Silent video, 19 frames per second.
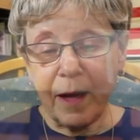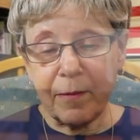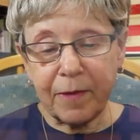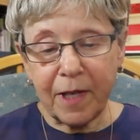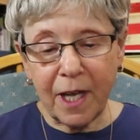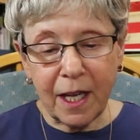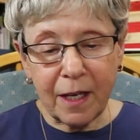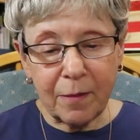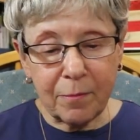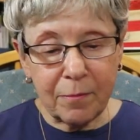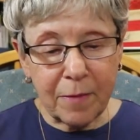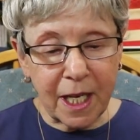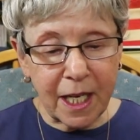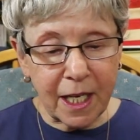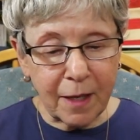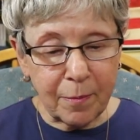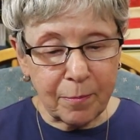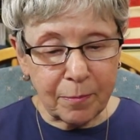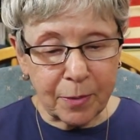I'm not a
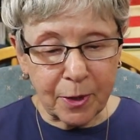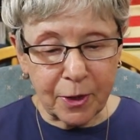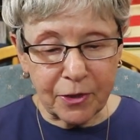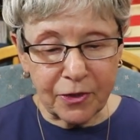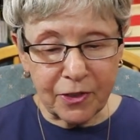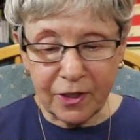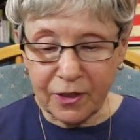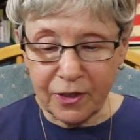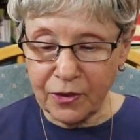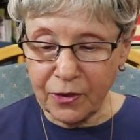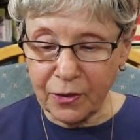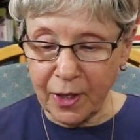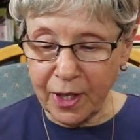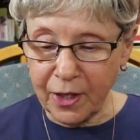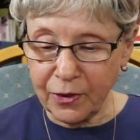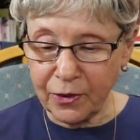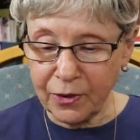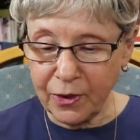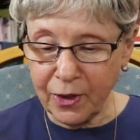makeup person, so
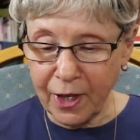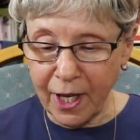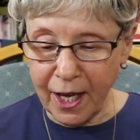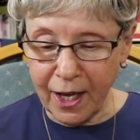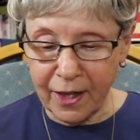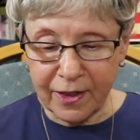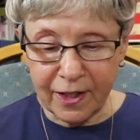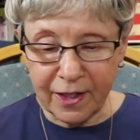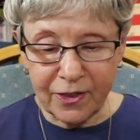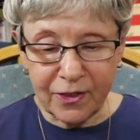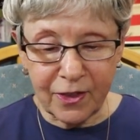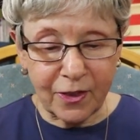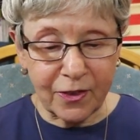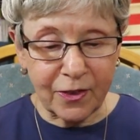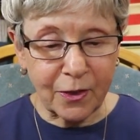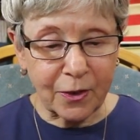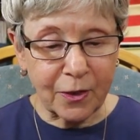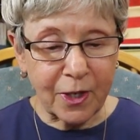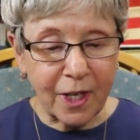I don't know how these are.
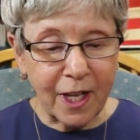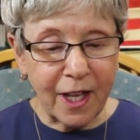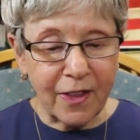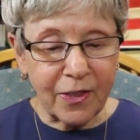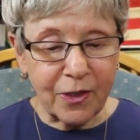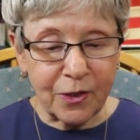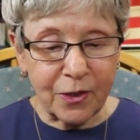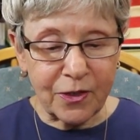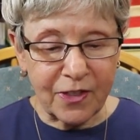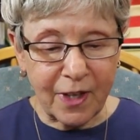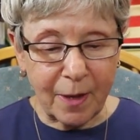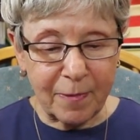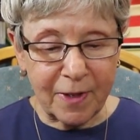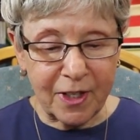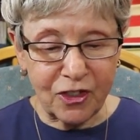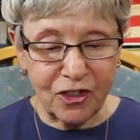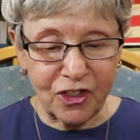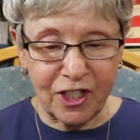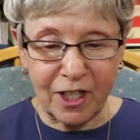There, there's some
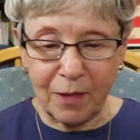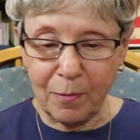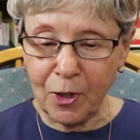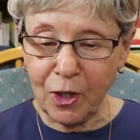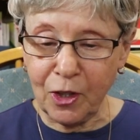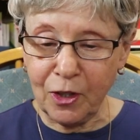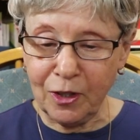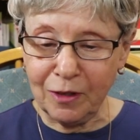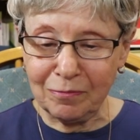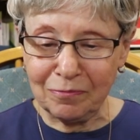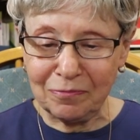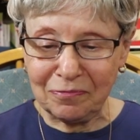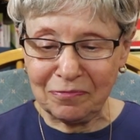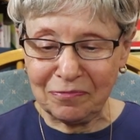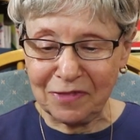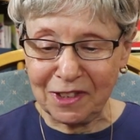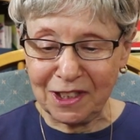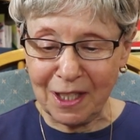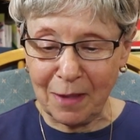that shimmer
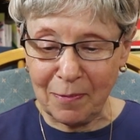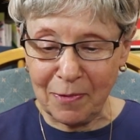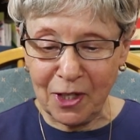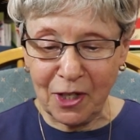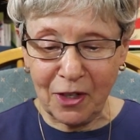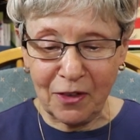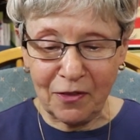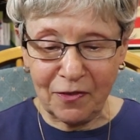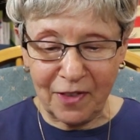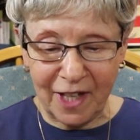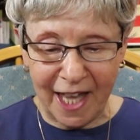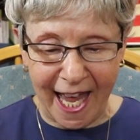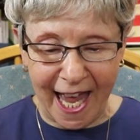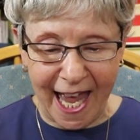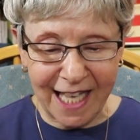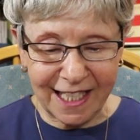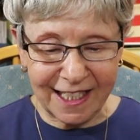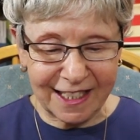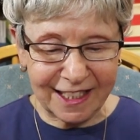and some that are
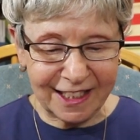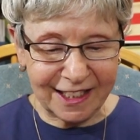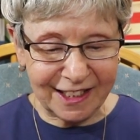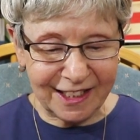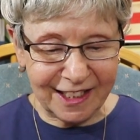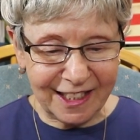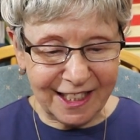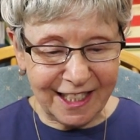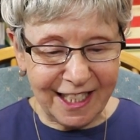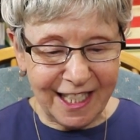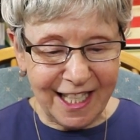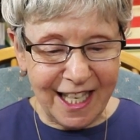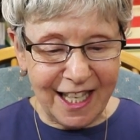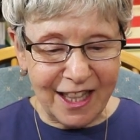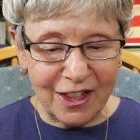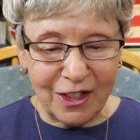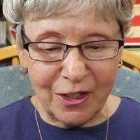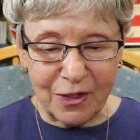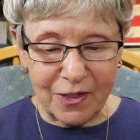flat.
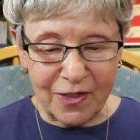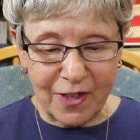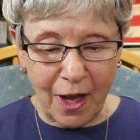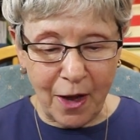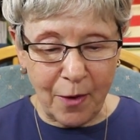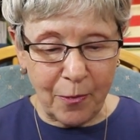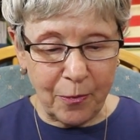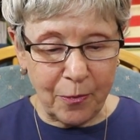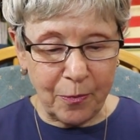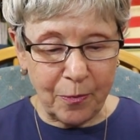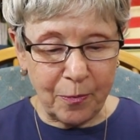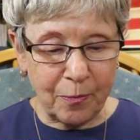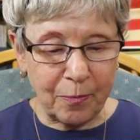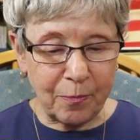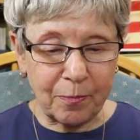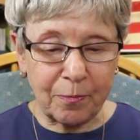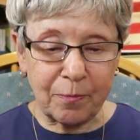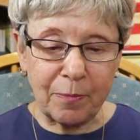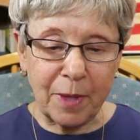There's a
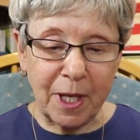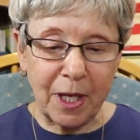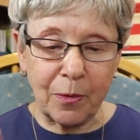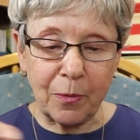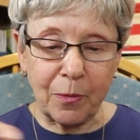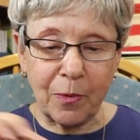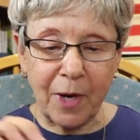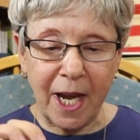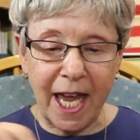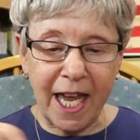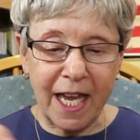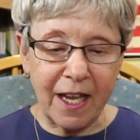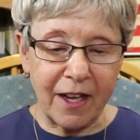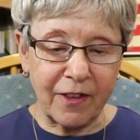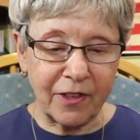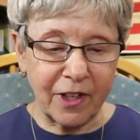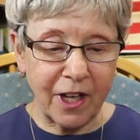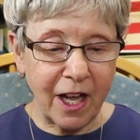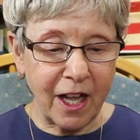big ray
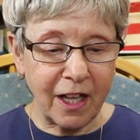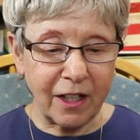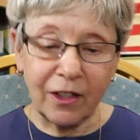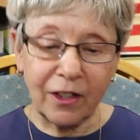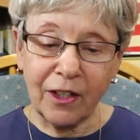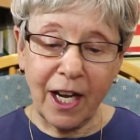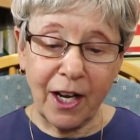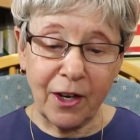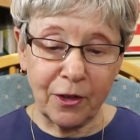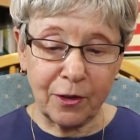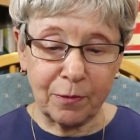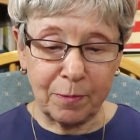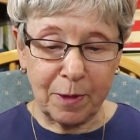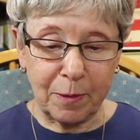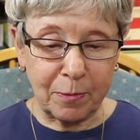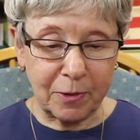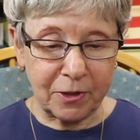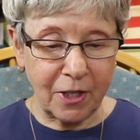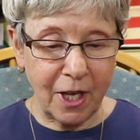of color. I heard
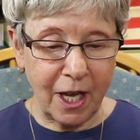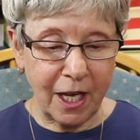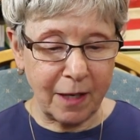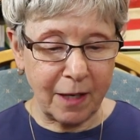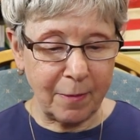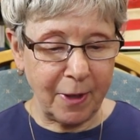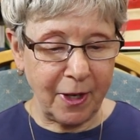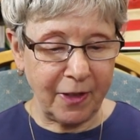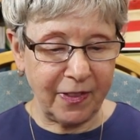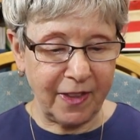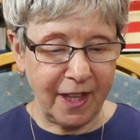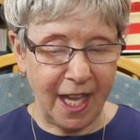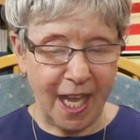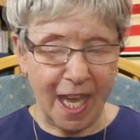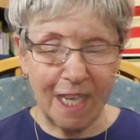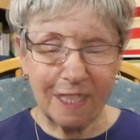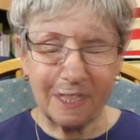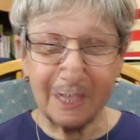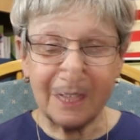people talk about
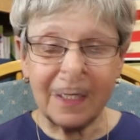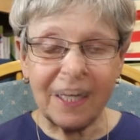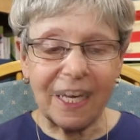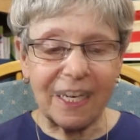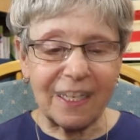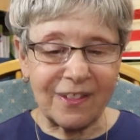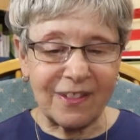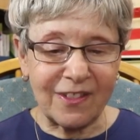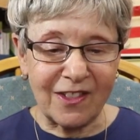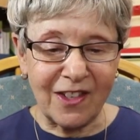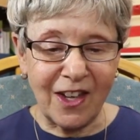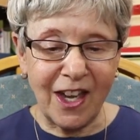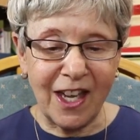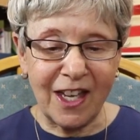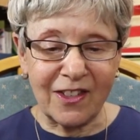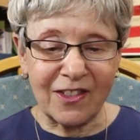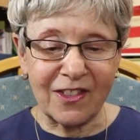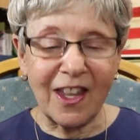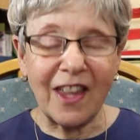that. That is
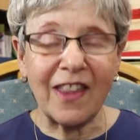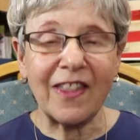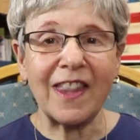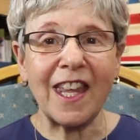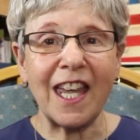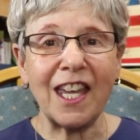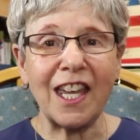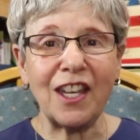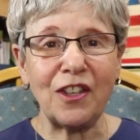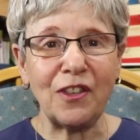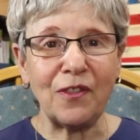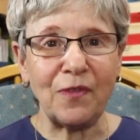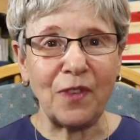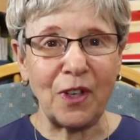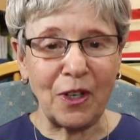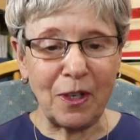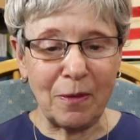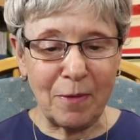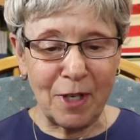nice. Thank you
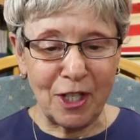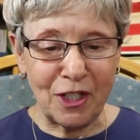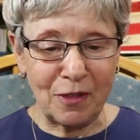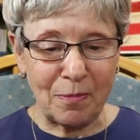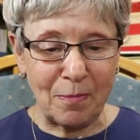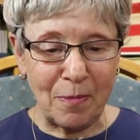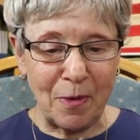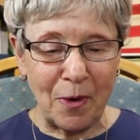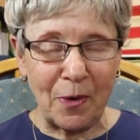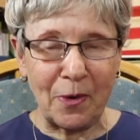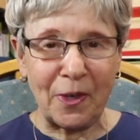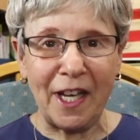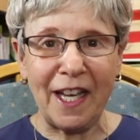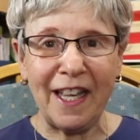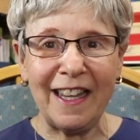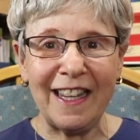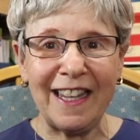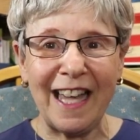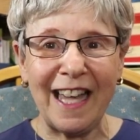very much, Mona.